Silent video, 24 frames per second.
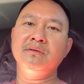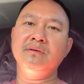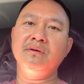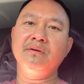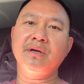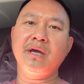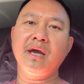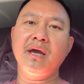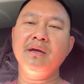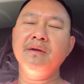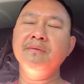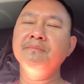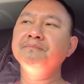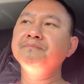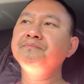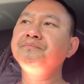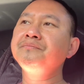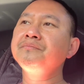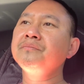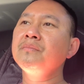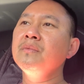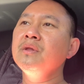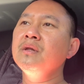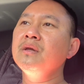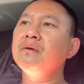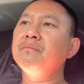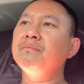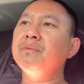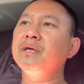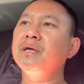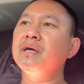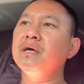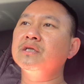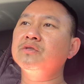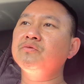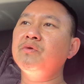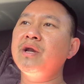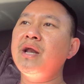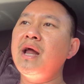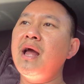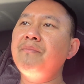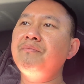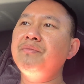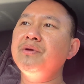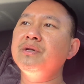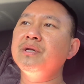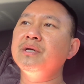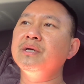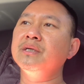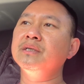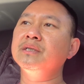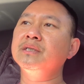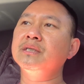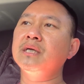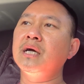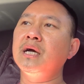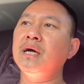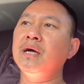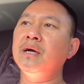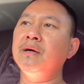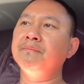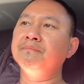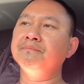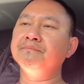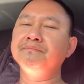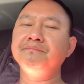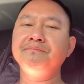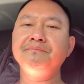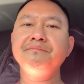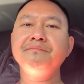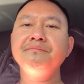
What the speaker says: okay? Because what happened is I